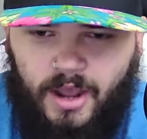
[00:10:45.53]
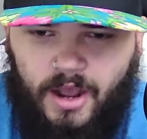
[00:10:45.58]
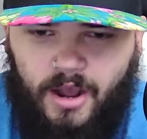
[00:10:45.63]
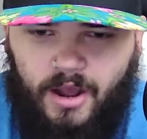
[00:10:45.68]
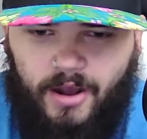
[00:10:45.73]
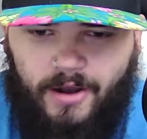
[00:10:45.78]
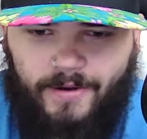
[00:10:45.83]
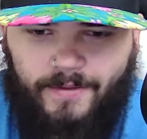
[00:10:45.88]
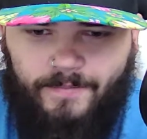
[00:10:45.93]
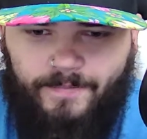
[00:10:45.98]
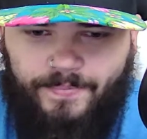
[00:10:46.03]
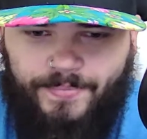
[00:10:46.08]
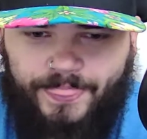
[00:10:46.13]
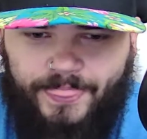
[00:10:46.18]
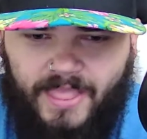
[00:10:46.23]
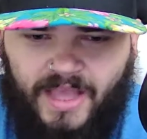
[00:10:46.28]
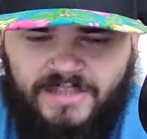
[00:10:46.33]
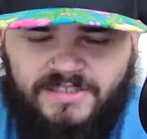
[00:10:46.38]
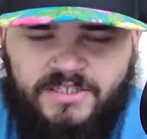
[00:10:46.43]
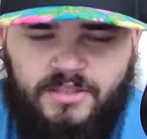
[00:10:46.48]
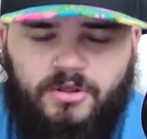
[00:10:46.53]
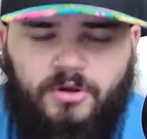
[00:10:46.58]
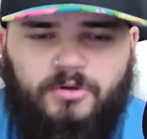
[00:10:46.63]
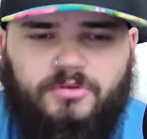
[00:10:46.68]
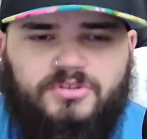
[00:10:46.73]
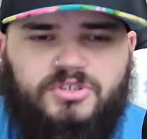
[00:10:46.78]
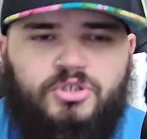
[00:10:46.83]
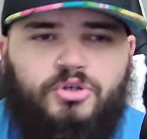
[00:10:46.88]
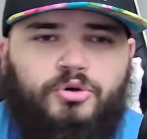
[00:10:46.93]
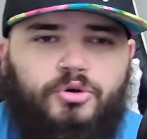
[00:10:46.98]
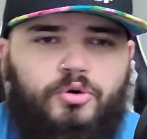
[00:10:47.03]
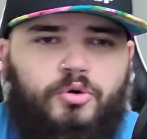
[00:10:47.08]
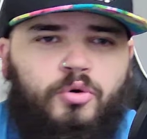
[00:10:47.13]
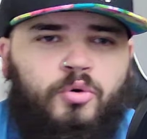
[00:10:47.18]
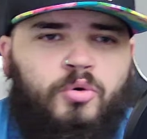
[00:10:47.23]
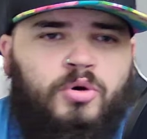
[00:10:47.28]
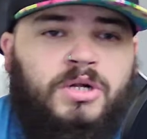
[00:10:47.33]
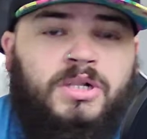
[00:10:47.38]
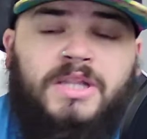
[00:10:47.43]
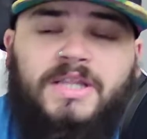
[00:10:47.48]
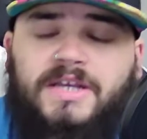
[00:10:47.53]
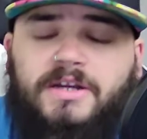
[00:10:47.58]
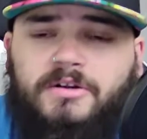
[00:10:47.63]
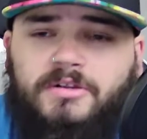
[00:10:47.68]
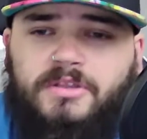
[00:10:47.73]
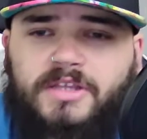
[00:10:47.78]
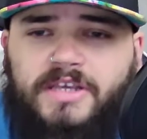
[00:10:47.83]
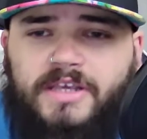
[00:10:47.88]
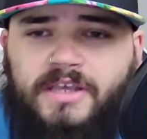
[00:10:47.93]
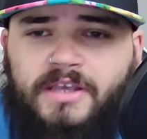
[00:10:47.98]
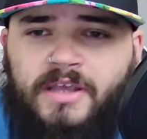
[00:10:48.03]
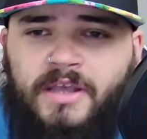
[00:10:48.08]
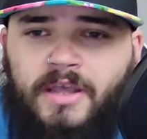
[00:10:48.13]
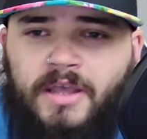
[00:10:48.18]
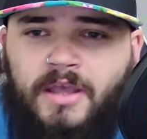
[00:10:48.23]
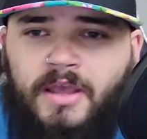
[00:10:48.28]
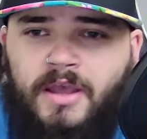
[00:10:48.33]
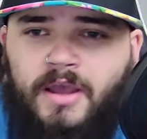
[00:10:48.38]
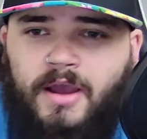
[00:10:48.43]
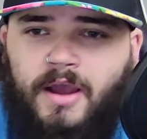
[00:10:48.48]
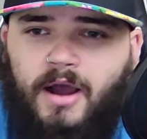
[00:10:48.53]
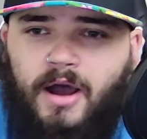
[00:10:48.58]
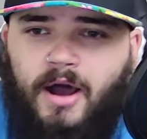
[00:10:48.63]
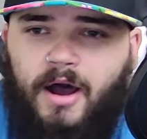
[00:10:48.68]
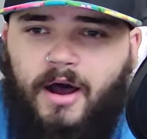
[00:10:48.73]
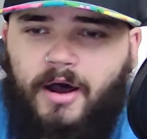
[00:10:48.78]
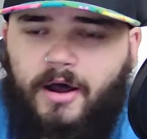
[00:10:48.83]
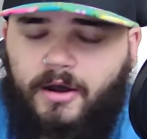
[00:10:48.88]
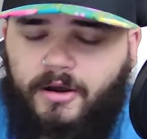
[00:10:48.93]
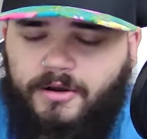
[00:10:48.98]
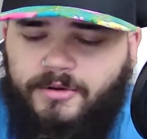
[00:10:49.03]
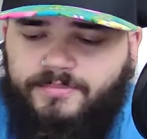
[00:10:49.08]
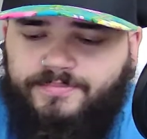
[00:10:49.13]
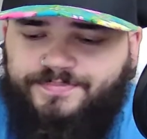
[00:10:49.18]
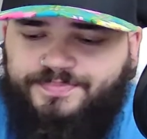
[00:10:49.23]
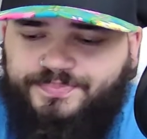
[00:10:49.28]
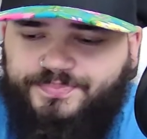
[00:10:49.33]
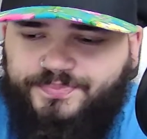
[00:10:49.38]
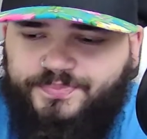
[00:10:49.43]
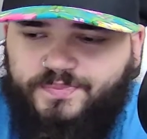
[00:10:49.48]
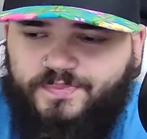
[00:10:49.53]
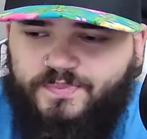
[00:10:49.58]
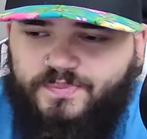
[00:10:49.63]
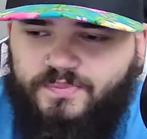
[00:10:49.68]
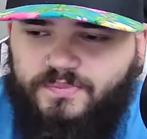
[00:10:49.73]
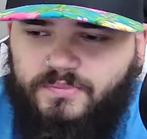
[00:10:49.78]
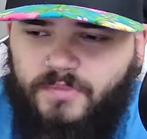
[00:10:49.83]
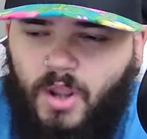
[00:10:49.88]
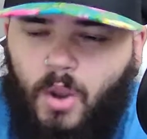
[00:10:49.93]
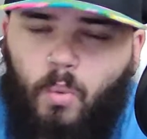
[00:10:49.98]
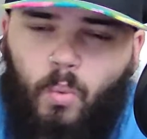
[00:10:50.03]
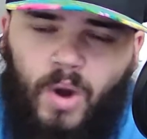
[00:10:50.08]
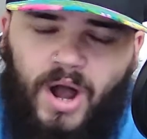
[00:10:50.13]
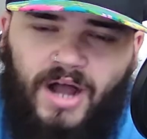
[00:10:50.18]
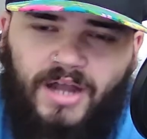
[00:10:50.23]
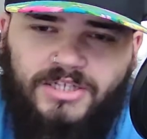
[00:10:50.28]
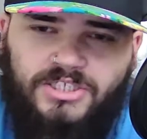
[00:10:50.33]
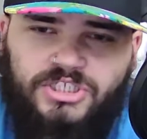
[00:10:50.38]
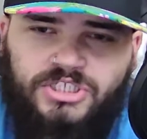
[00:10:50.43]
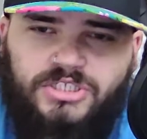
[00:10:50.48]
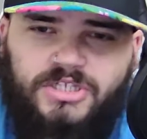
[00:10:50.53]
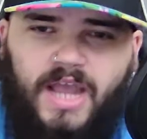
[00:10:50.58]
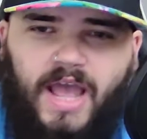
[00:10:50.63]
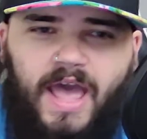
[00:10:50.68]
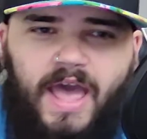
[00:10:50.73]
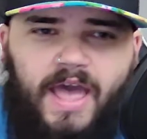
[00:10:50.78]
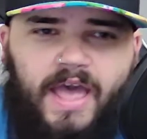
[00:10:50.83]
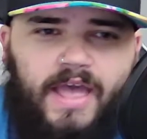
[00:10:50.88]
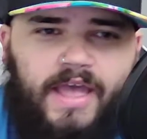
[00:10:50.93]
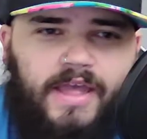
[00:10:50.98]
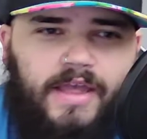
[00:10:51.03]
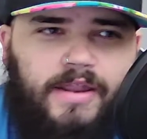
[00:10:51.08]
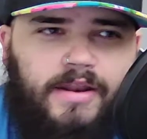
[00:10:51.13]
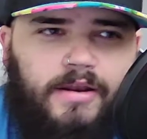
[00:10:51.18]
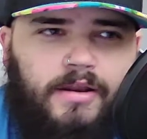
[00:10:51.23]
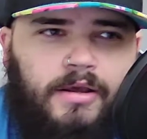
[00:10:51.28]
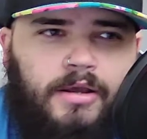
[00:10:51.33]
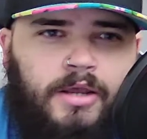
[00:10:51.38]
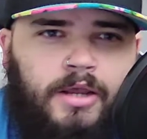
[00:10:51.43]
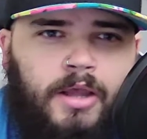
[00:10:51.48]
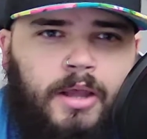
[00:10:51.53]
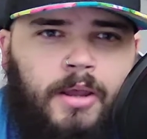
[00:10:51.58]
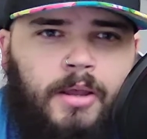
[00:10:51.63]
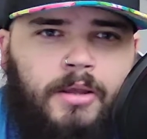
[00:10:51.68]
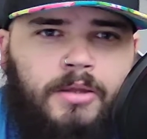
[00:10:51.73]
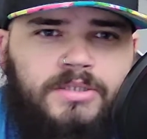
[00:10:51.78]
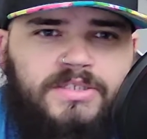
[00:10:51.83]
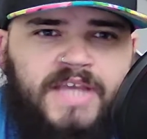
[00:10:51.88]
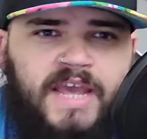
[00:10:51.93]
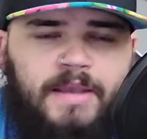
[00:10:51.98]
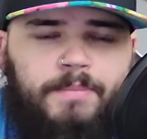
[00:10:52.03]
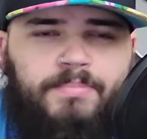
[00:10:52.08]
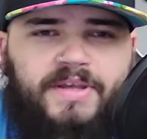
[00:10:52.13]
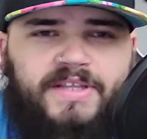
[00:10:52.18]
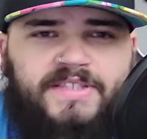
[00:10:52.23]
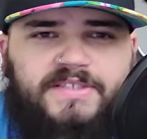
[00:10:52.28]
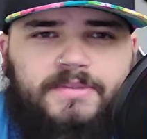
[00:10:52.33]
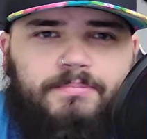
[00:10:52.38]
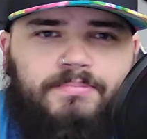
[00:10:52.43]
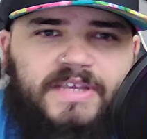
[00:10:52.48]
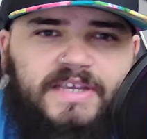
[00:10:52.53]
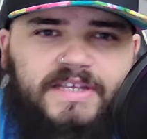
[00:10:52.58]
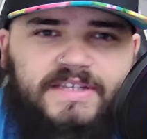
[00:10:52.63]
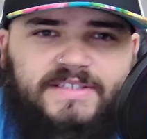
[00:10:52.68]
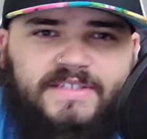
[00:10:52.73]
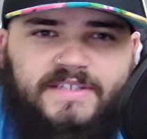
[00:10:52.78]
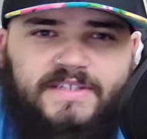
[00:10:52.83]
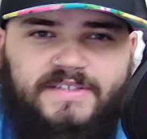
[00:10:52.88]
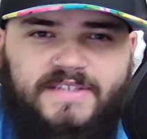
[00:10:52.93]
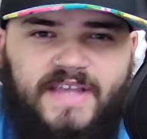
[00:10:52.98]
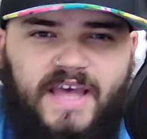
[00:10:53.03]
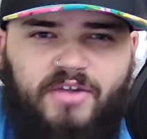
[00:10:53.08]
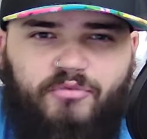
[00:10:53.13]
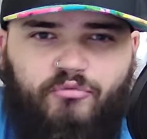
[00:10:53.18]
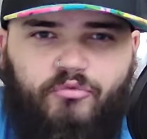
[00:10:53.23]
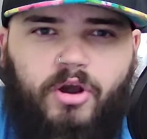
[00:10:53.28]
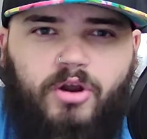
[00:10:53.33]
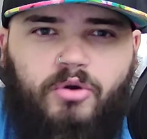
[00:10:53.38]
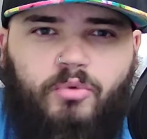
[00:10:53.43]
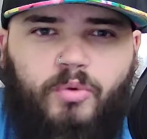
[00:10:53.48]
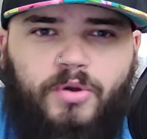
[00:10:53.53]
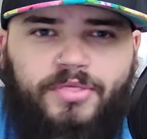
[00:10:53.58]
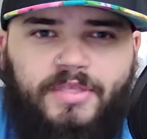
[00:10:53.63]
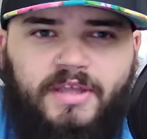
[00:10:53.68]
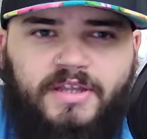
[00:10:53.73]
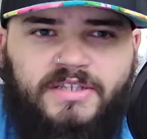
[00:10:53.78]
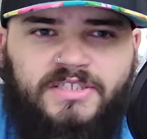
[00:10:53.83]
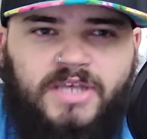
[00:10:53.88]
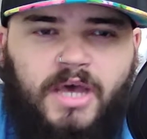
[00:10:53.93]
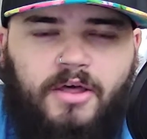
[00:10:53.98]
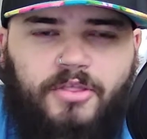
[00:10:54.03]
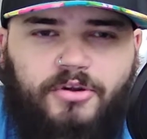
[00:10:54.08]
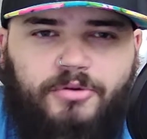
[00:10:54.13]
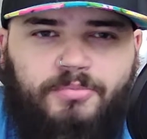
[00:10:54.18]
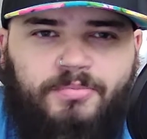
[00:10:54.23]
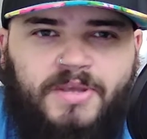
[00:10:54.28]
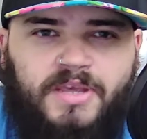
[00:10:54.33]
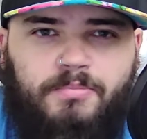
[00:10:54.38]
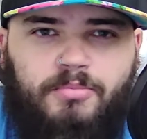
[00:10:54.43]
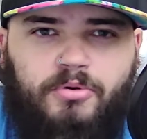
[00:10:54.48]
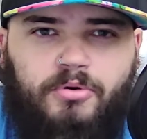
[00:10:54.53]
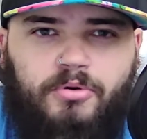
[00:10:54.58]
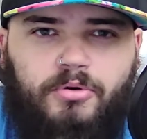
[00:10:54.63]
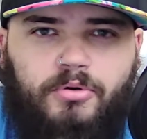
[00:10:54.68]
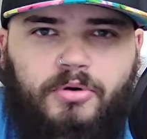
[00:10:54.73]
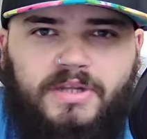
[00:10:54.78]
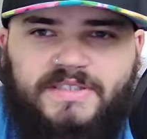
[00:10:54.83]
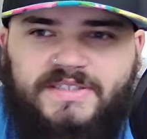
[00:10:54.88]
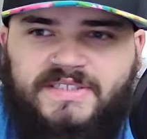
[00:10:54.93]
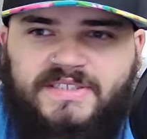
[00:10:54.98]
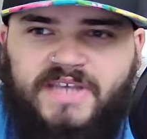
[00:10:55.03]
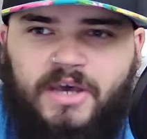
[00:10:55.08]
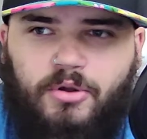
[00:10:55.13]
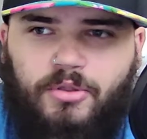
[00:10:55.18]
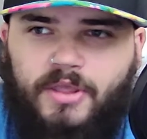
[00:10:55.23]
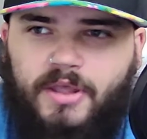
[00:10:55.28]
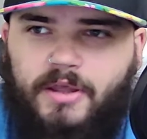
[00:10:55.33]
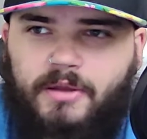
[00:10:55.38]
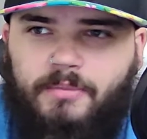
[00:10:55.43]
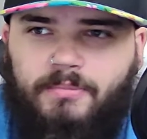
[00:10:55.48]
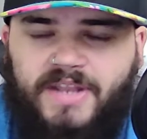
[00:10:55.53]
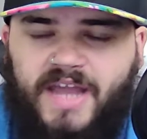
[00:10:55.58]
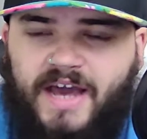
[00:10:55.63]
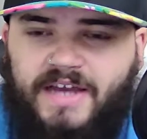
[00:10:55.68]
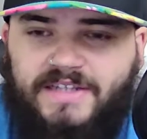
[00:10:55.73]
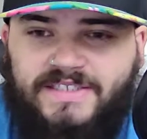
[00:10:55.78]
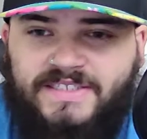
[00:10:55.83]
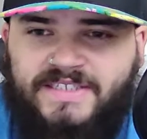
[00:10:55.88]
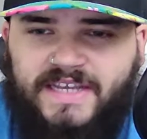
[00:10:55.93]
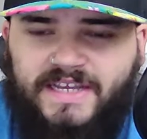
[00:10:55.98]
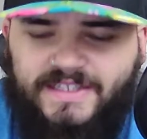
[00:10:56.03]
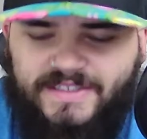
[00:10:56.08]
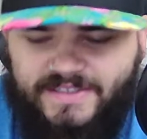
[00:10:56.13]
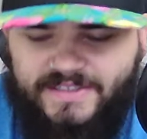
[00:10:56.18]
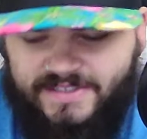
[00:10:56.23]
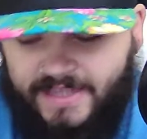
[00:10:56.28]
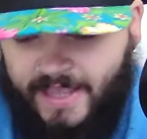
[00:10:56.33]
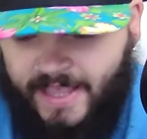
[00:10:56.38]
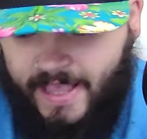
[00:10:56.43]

And to those who clearly watch and take bits and pieces and run with it to other people and tell them nonsense,